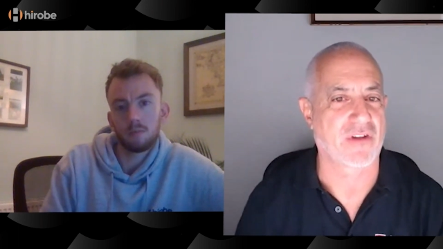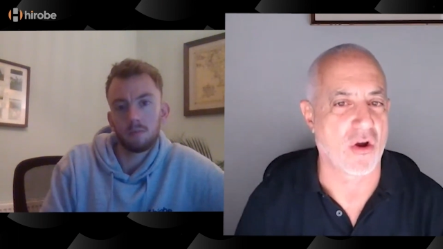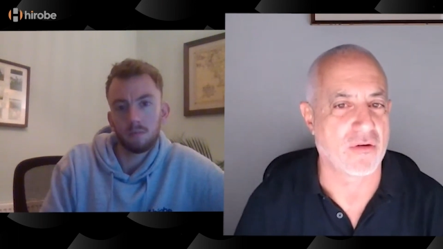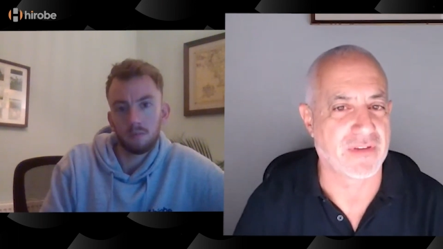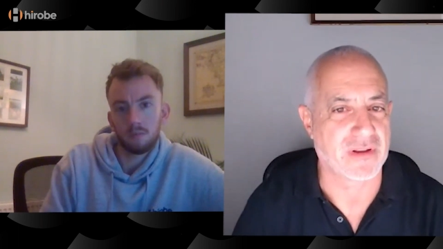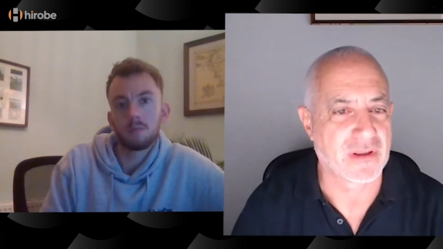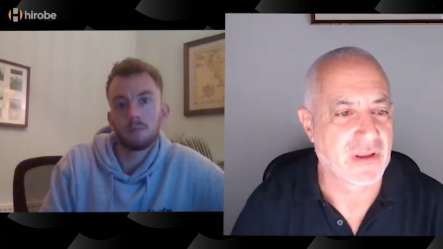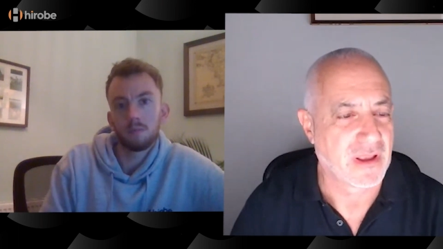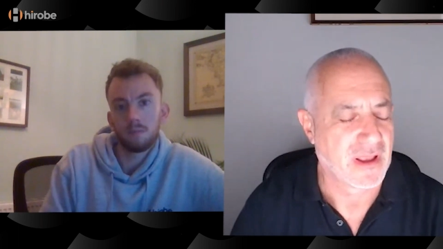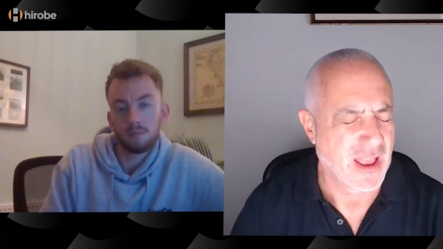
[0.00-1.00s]
Speaker 1: COVID.
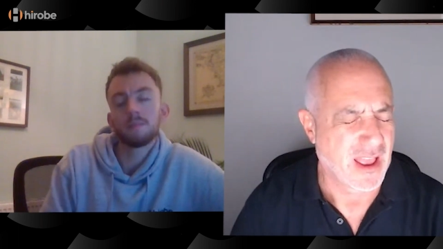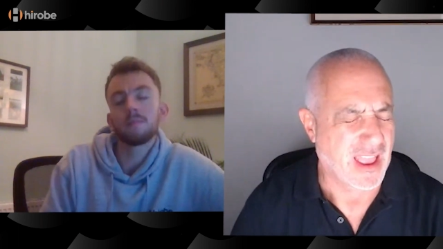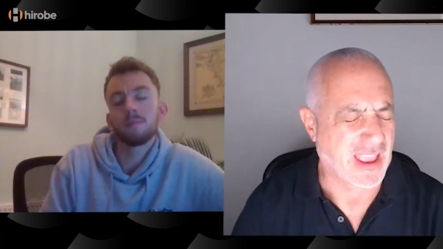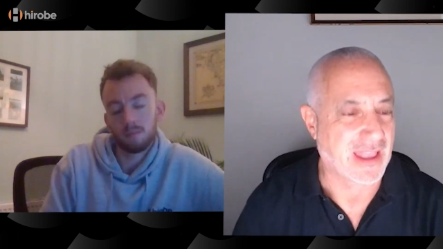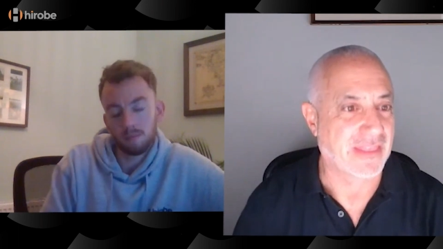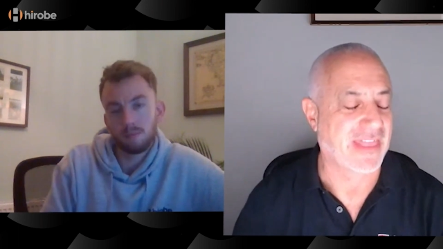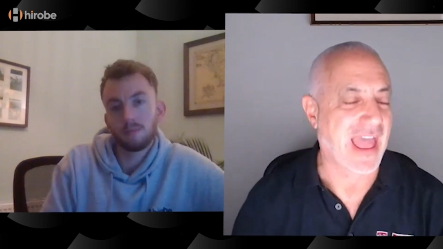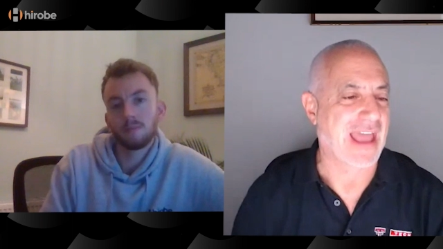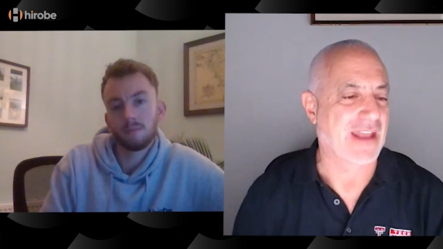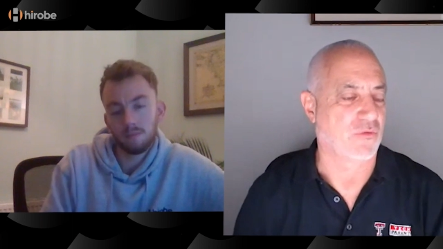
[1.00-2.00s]
And
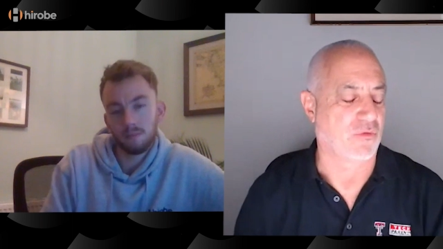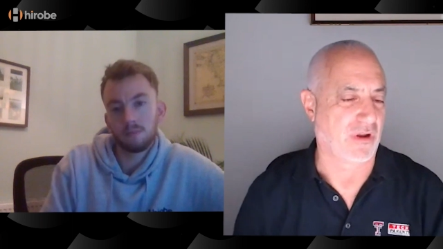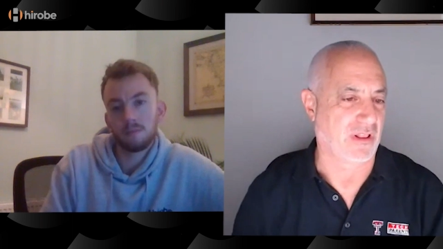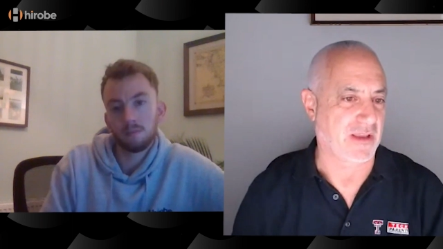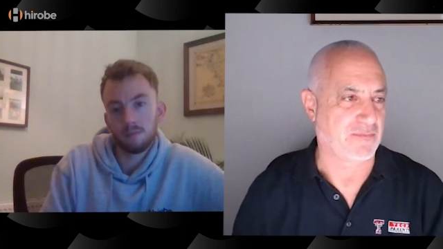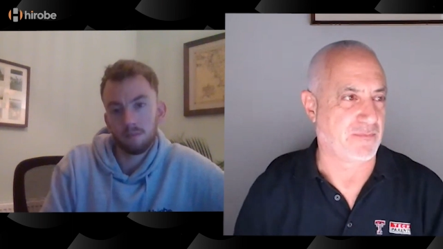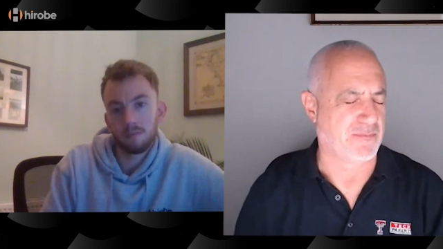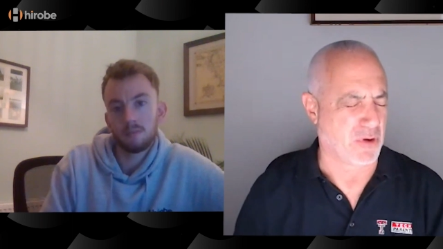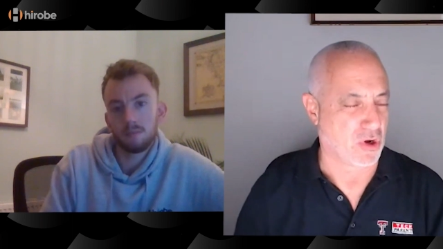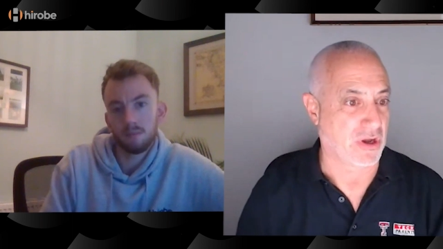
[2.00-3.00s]
that really
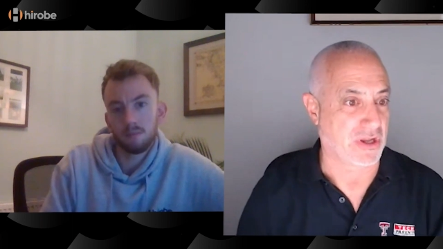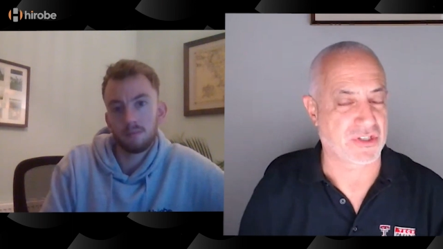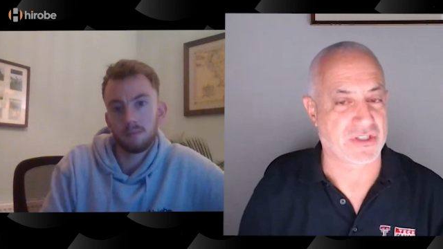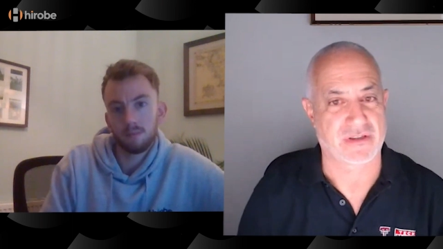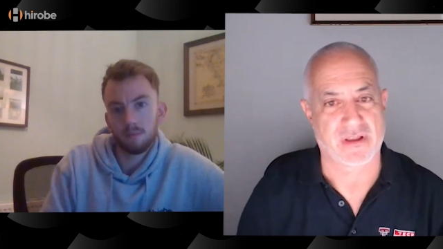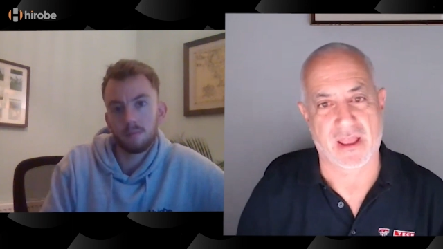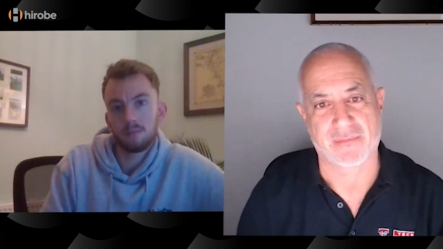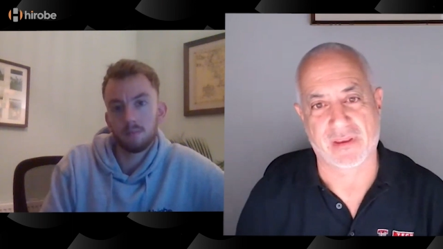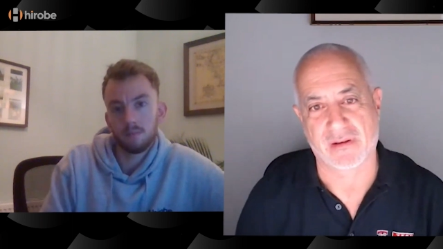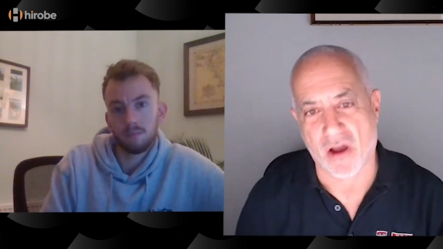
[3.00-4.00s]
pushed, I
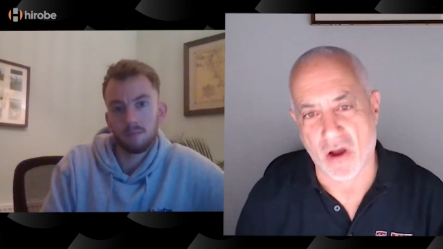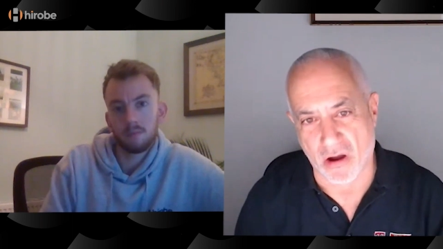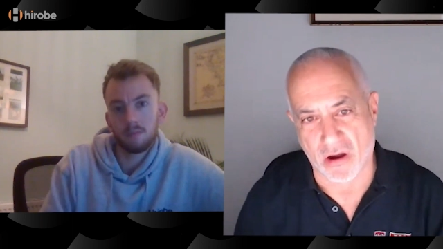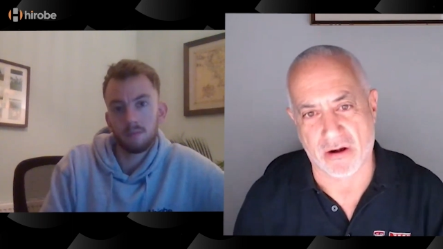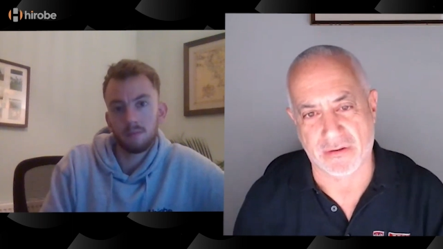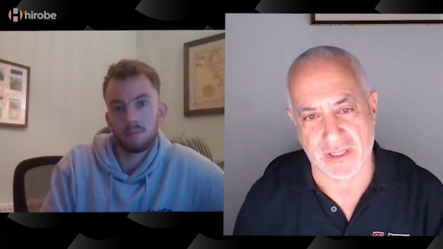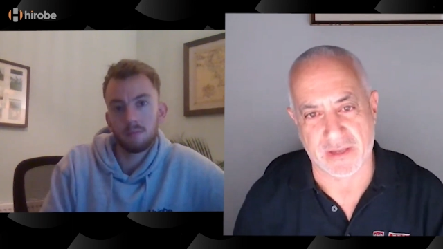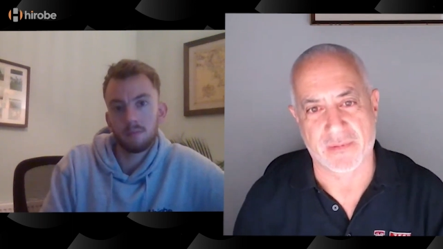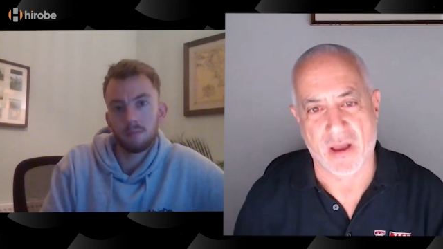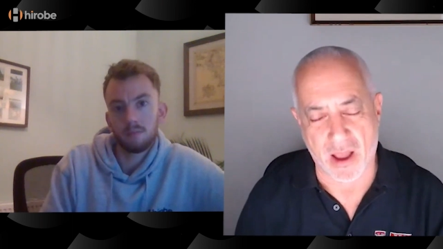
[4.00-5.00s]
mean, hardly,